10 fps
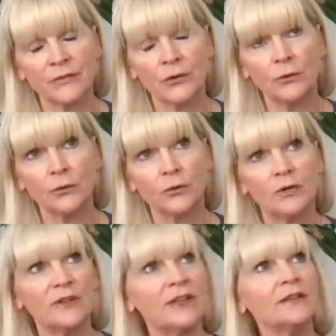Ooh,
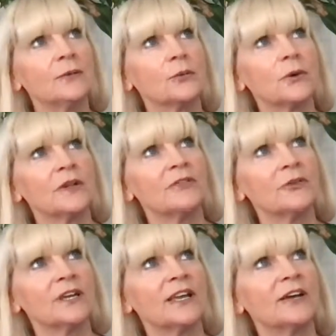that's a really
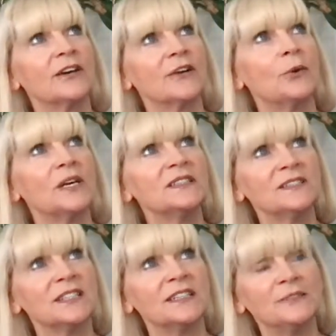freaking good
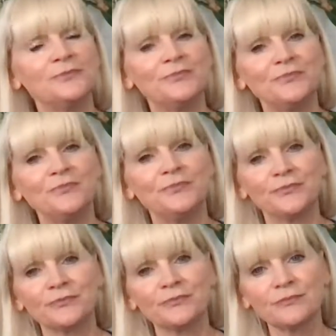question.
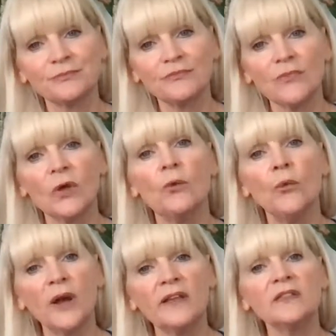
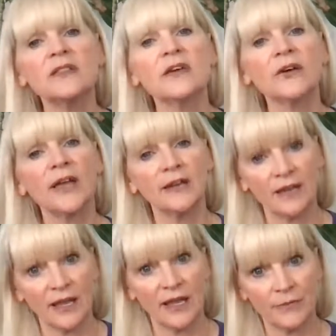What is their
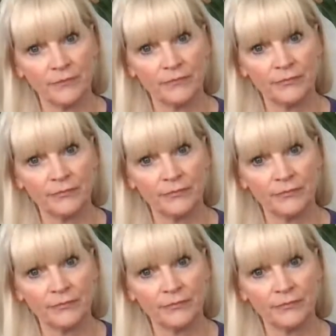end game?